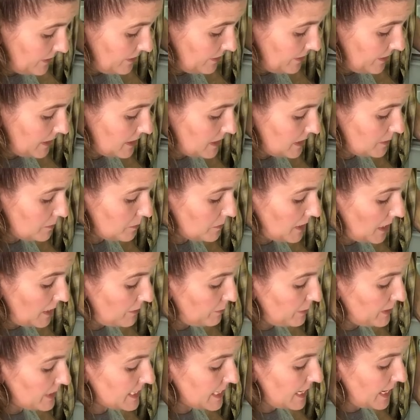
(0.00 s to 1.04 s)
It's they've
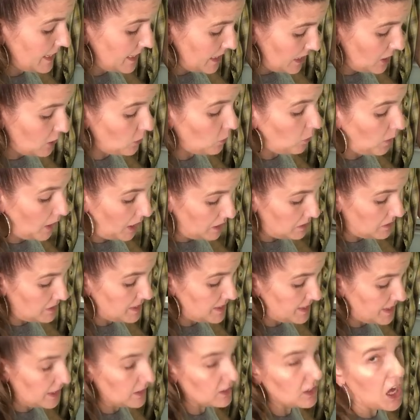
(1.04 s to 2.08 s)
been taking a while to
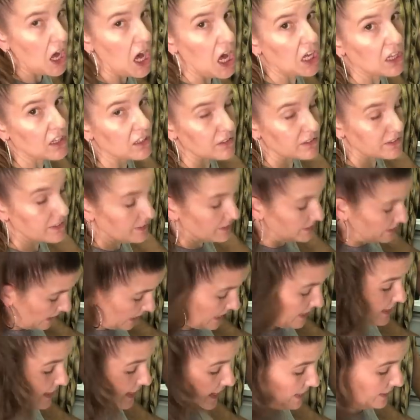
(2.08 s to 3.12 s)
sell. I'll say
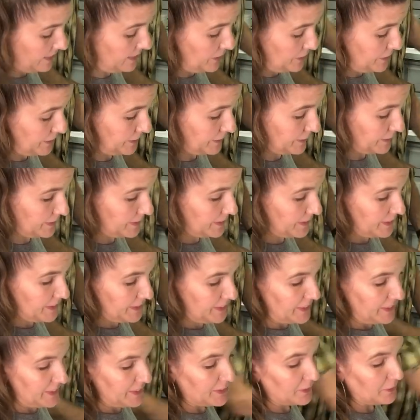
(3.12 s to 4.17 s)
that though. yes.
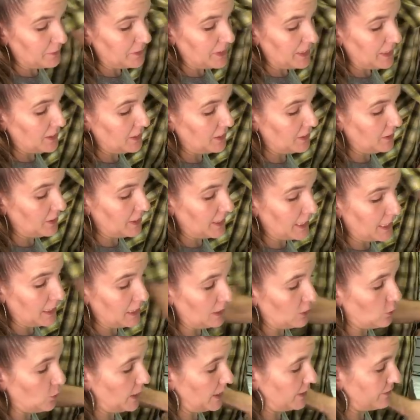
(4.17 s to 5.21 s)
Don't think you're gonna get a
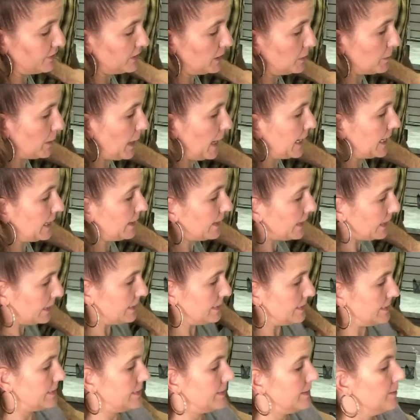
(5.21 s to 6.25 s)
quick flip out of
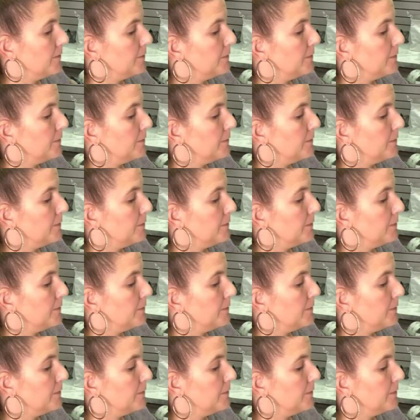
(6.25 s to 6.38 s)
these.